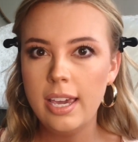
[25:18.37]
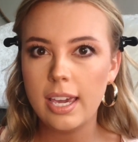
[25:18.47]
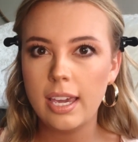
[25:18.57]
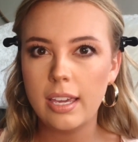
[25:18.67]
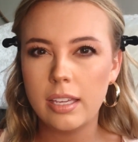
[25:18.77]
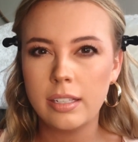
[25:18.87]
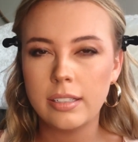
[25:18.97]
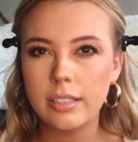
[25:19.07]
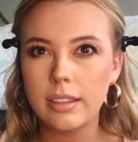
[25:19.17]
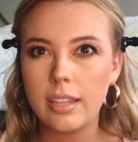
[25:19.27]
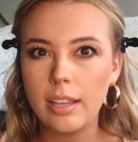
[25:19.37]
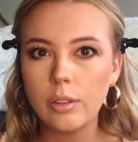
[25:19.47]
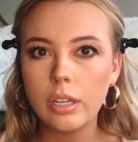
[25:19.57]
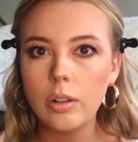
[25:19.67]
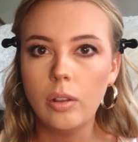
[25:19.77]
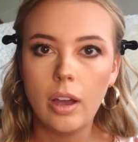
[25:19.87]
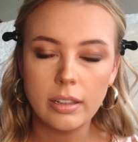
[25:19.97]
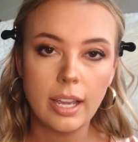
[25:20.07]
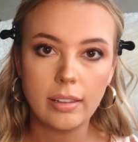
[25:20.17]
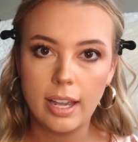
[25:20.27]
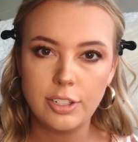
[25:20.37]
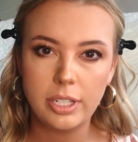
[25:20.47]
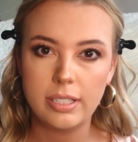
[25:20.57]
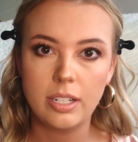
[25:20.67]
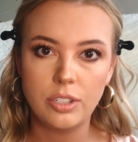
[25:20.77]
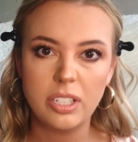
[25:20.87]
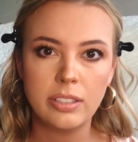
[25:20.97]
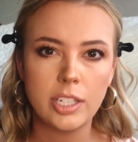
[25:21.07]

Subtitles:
and they look a lot like lash extensions.